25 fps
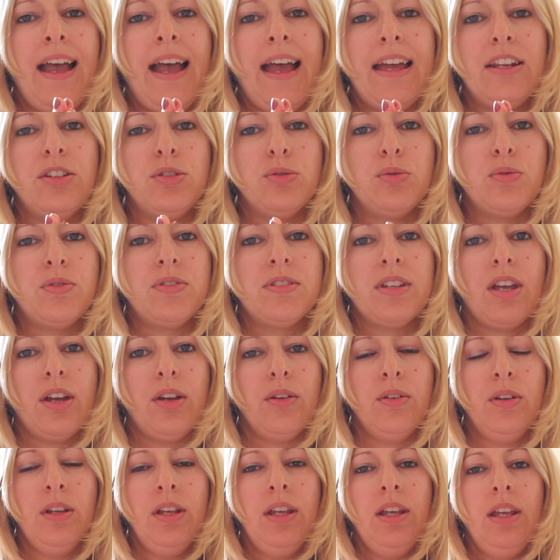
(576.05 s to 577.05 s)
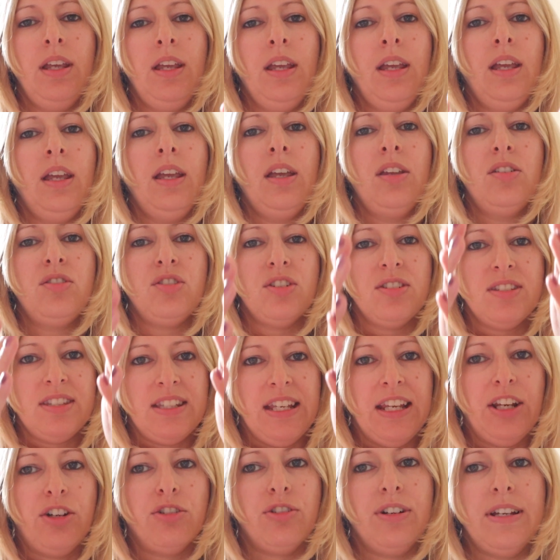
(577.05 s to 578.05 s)
and also just
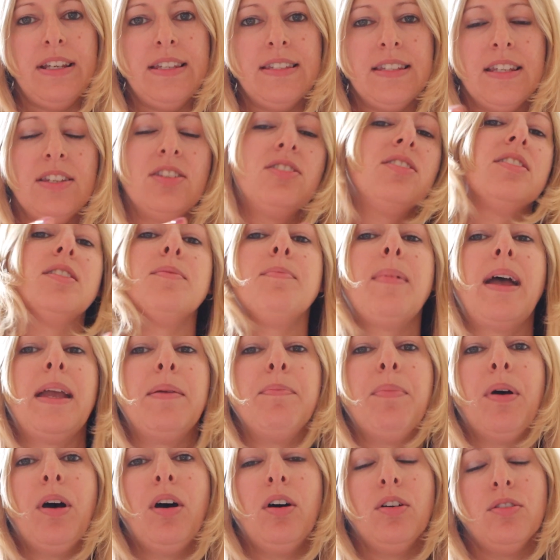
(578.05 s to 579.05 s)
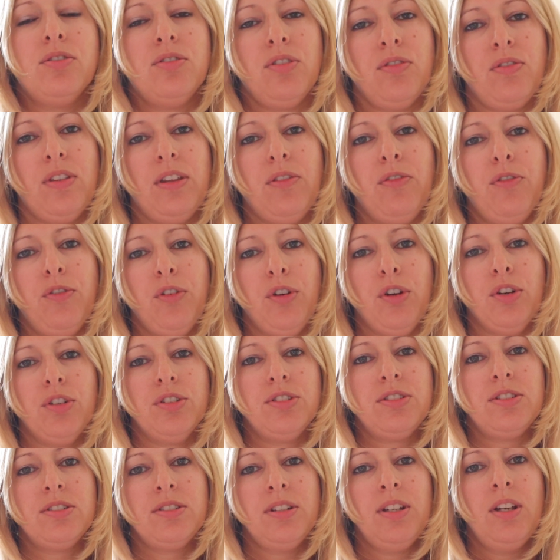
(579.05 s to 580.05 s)
increase into the main part of the
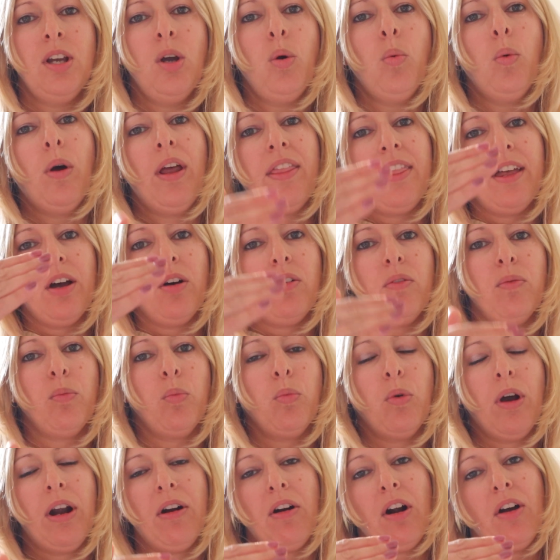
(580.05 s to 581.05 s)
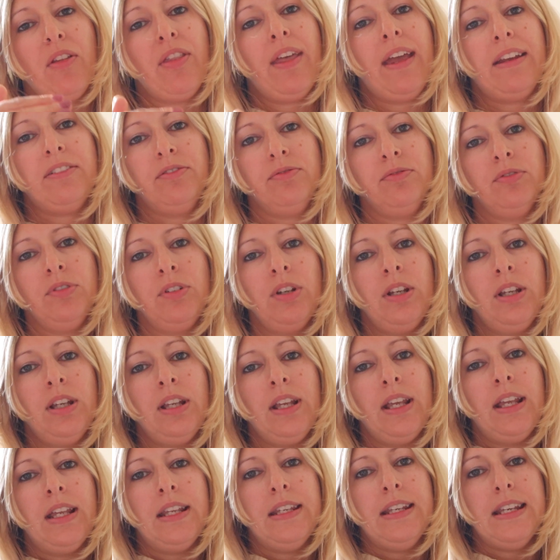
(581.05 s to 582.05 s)
foot where I then
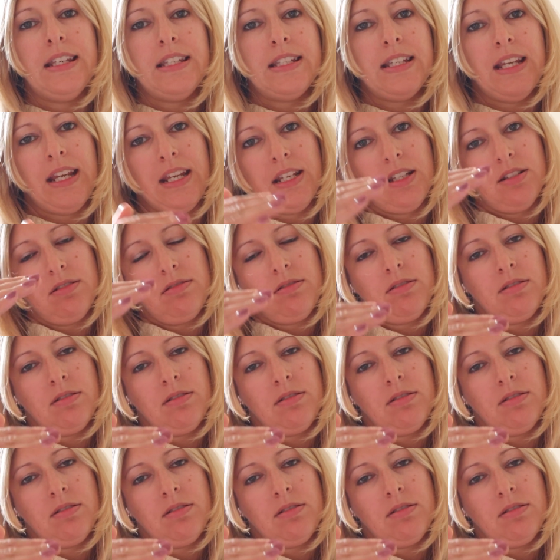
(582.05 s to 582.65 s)
knit it